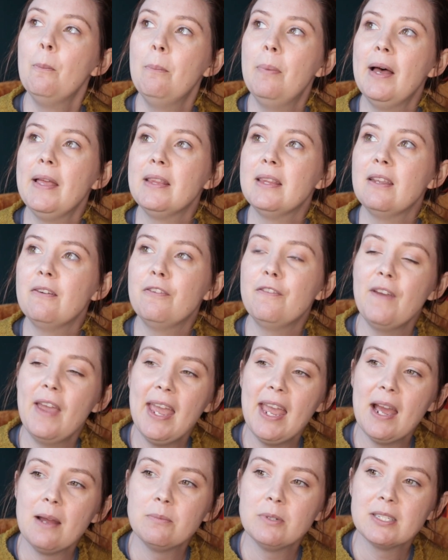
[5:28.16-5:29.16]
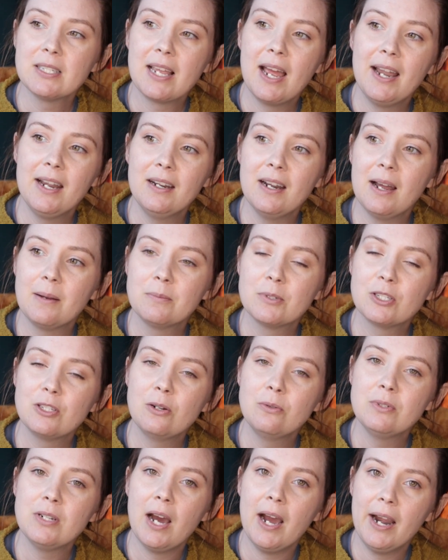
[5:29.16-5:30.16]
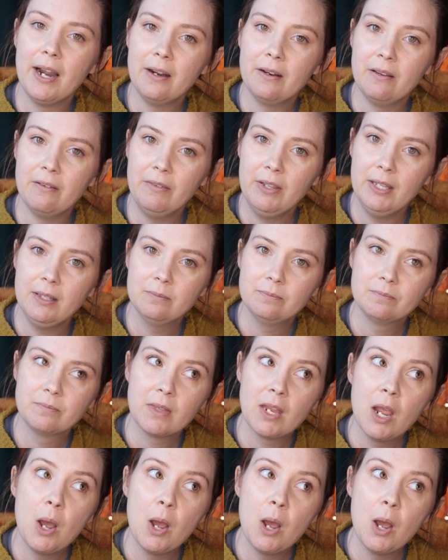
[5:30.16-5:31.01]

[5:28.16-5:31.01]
But the fae, I'm so tired of it.